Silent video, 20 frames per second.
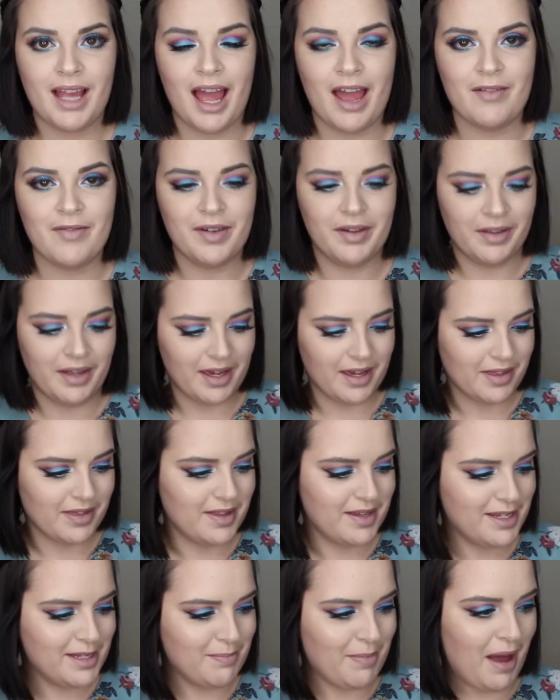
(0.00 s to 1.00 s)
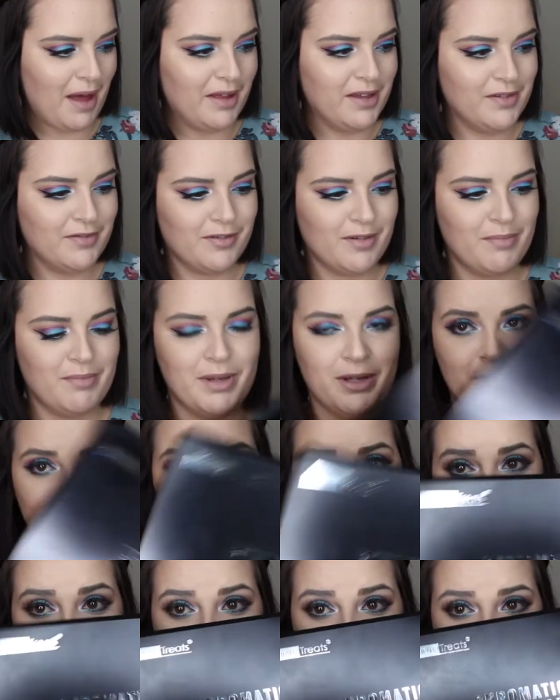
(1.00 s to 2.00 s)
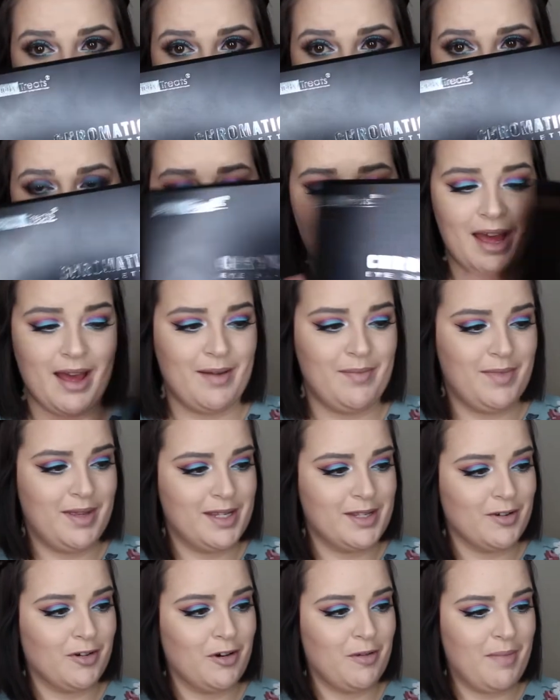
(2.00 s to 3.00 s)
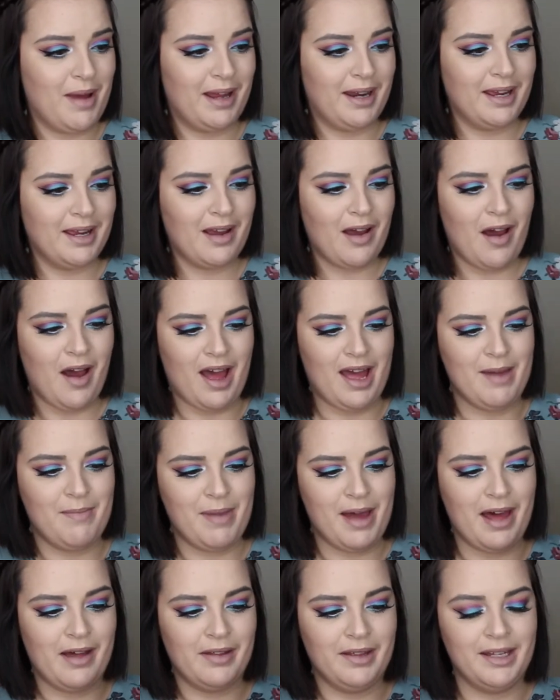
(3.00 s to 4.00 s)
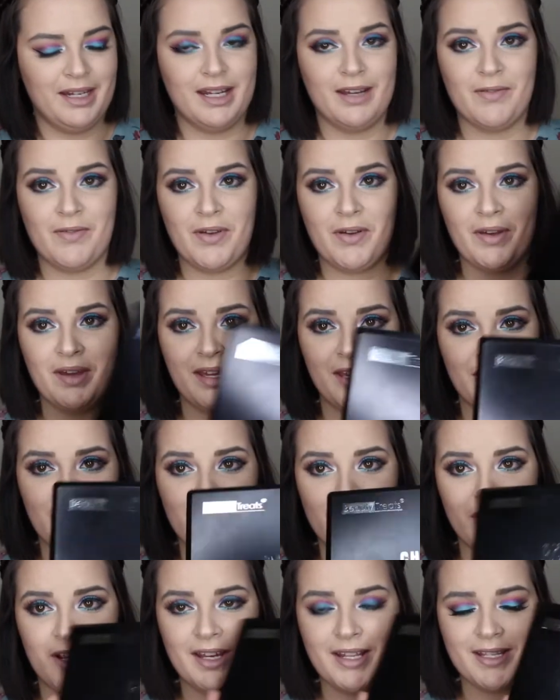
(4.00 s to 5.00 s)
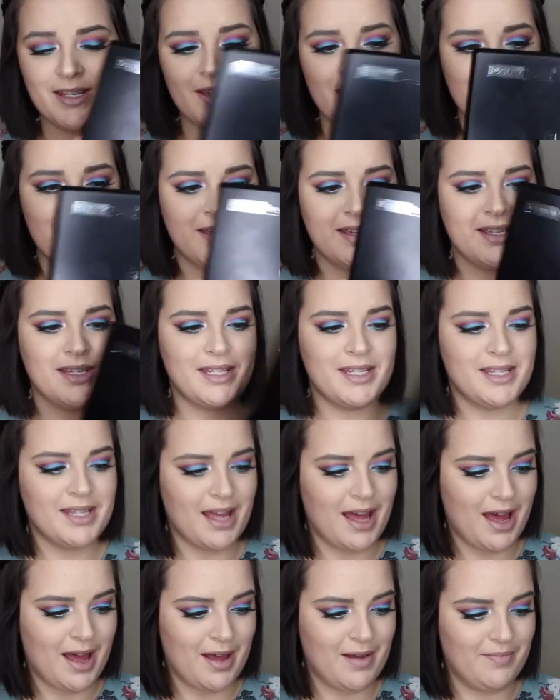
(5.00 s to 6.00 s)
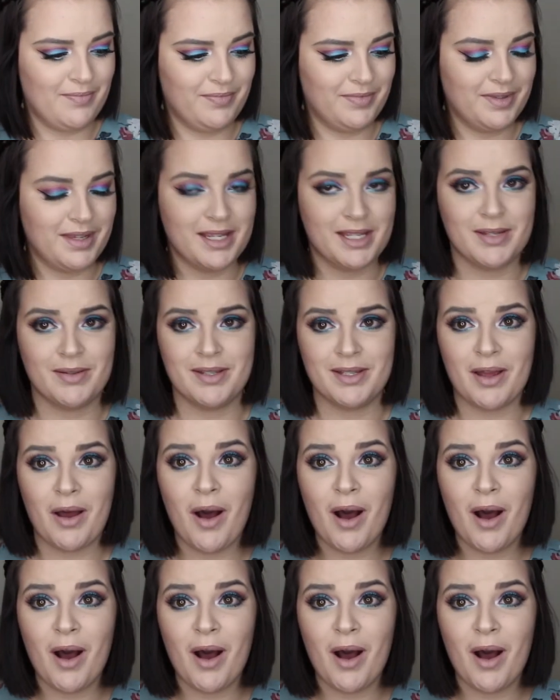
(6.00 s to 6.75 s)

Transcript: I feel like this palette from Beauty Treats, this Chromatic Eye palette, if you can get your hands on this, this is